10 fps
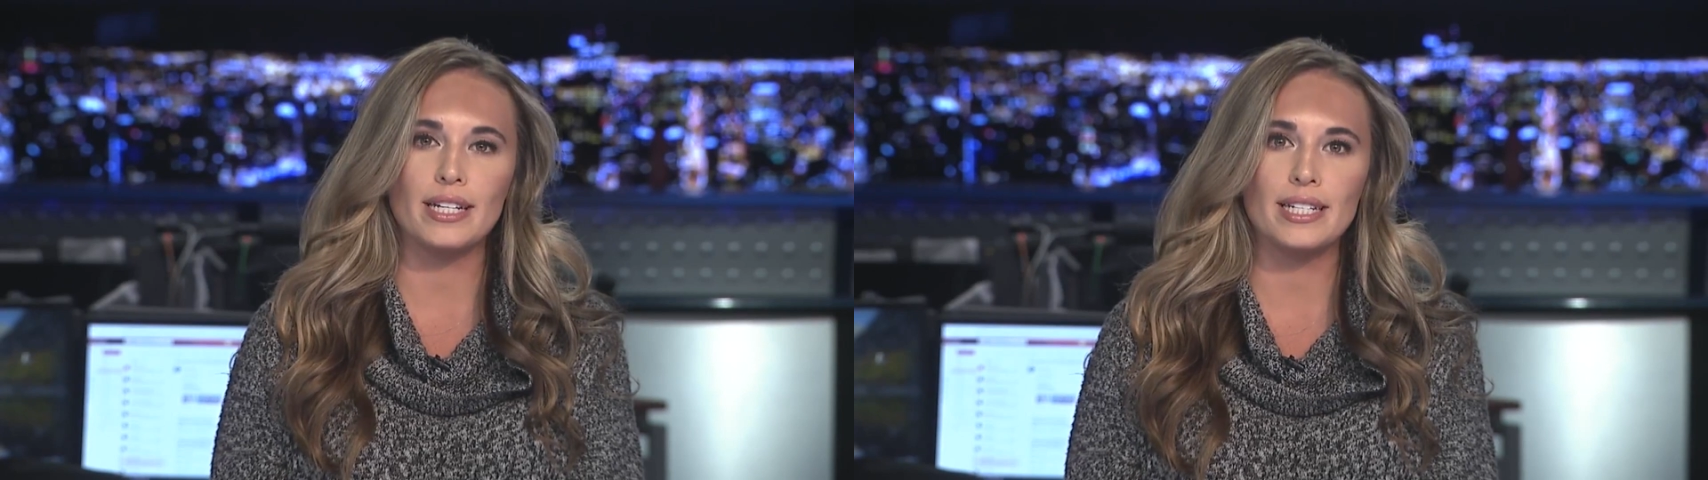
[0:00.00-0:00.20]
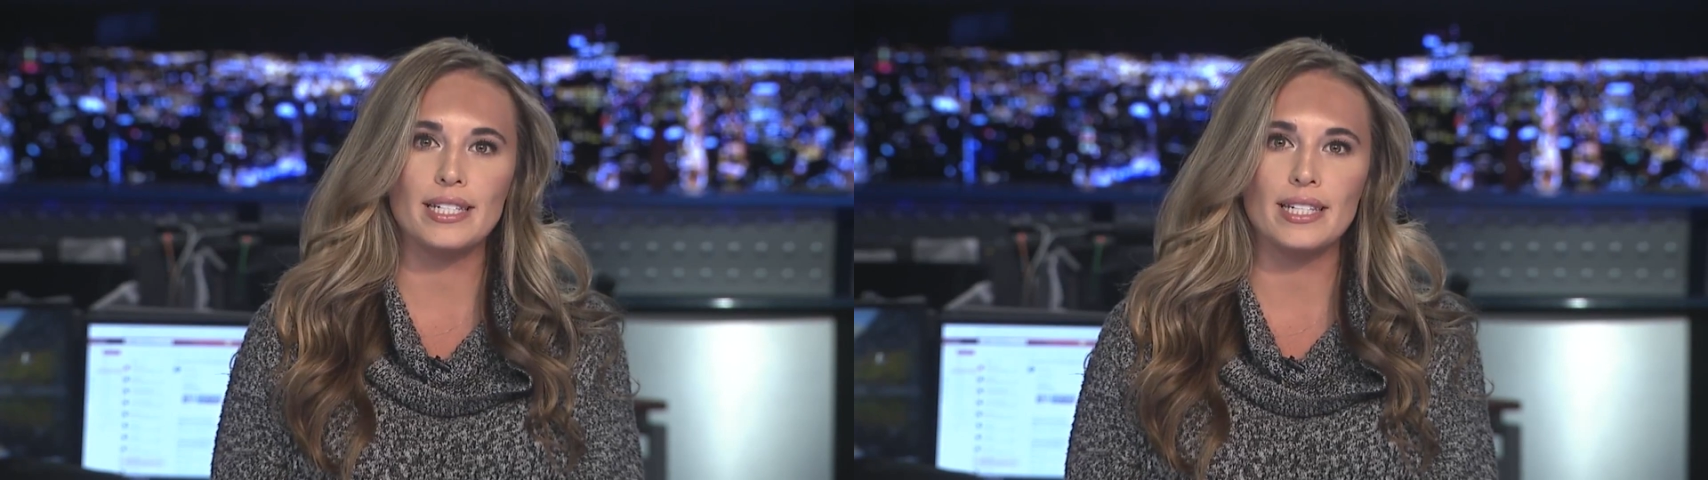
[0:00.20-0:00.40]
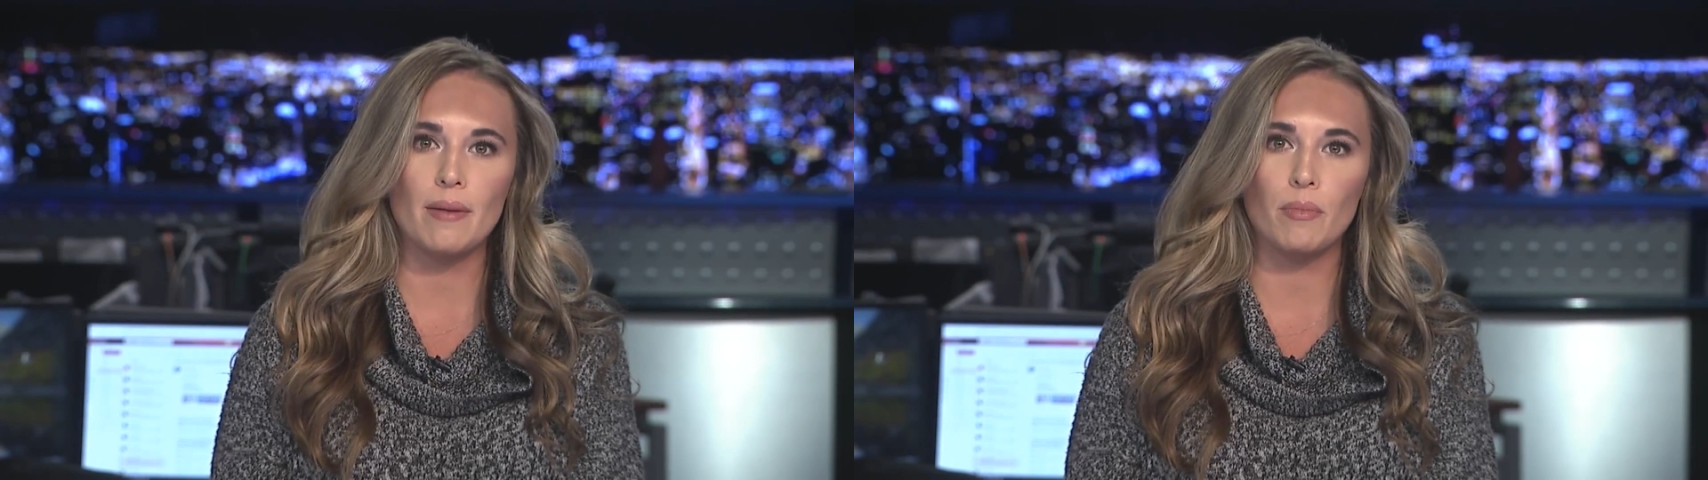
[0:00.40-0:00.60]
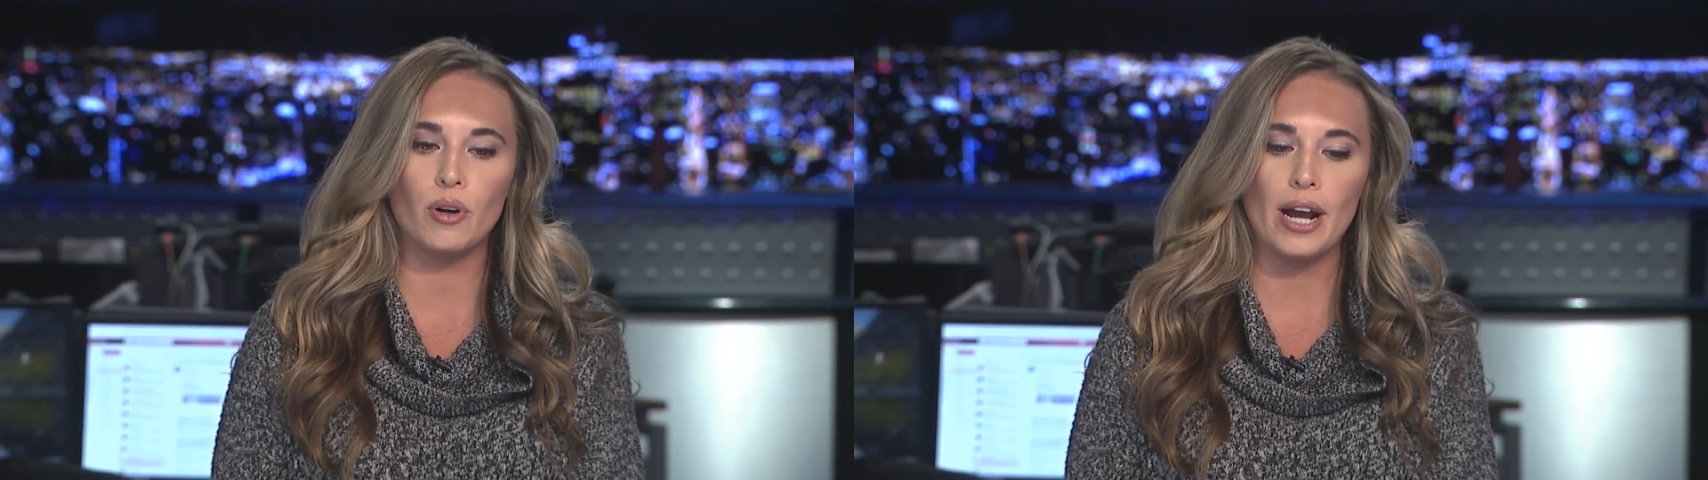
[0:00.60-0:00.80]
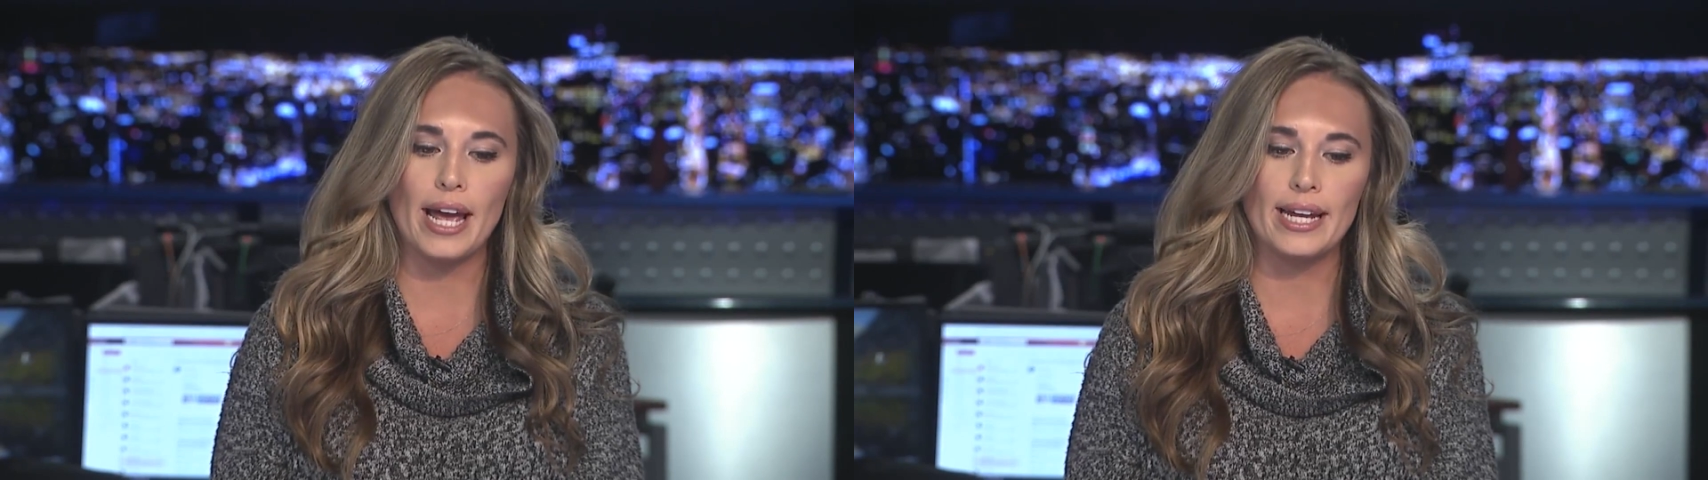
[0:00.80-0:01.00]

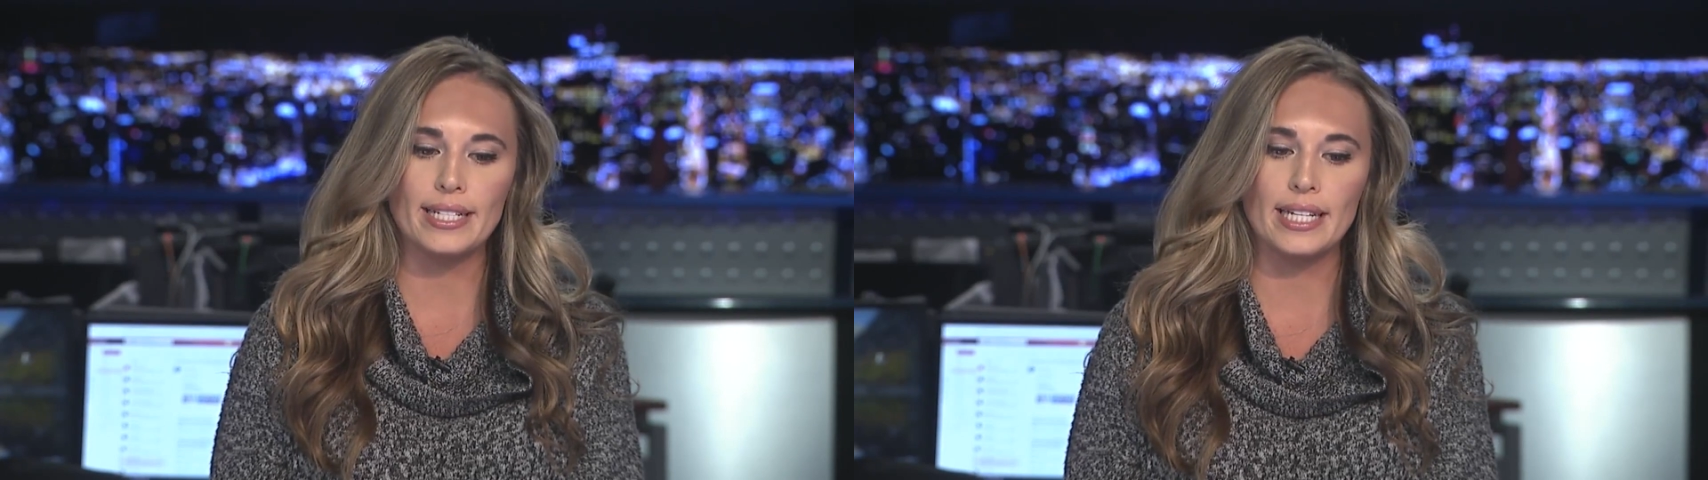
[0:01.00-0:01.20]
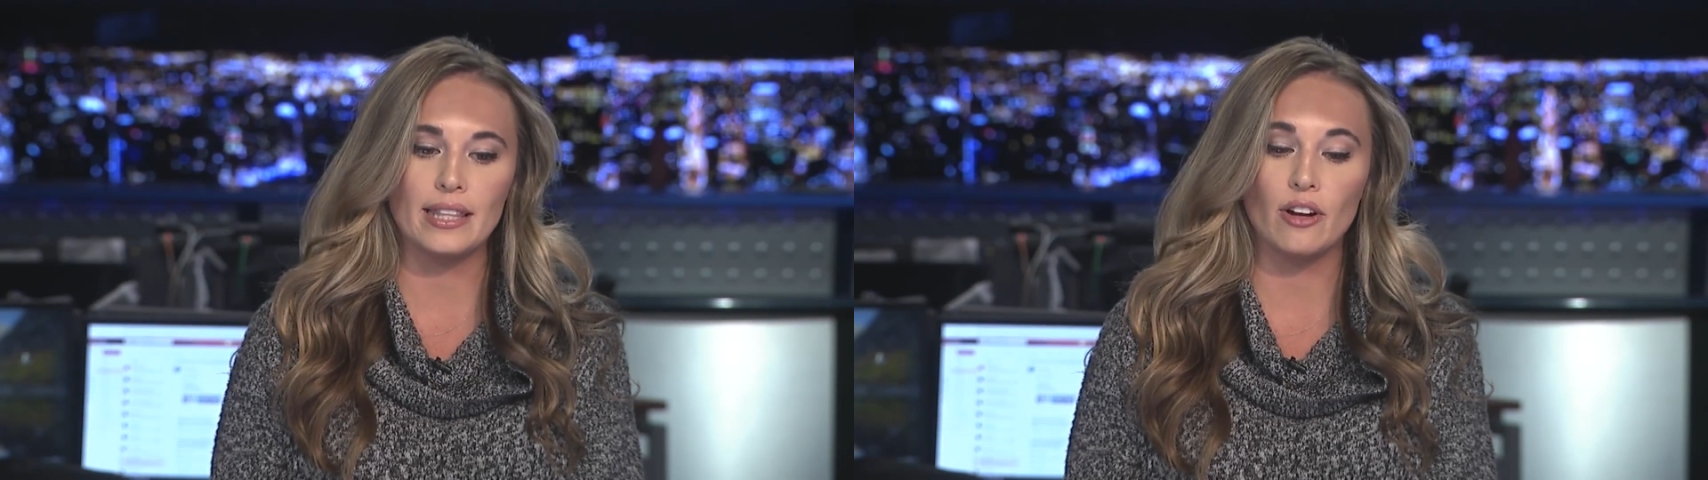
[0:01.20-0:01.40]
December eighteenth.